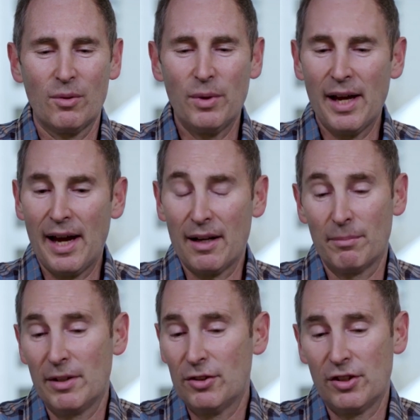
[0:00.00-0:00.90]
we had
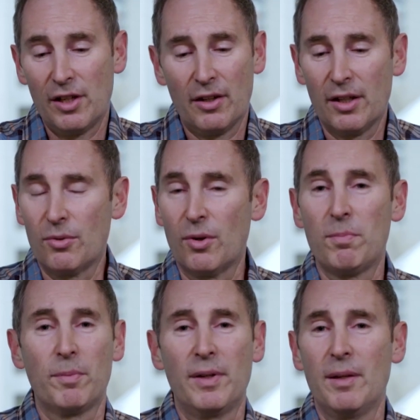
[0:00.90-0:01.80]
a missionary
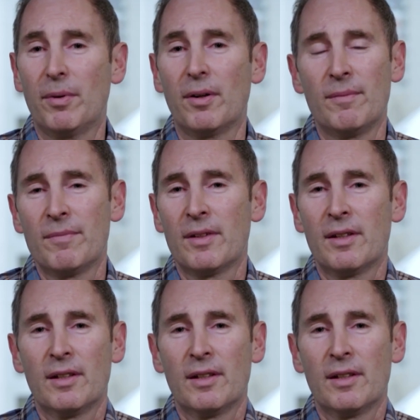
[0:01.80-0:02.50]
group of people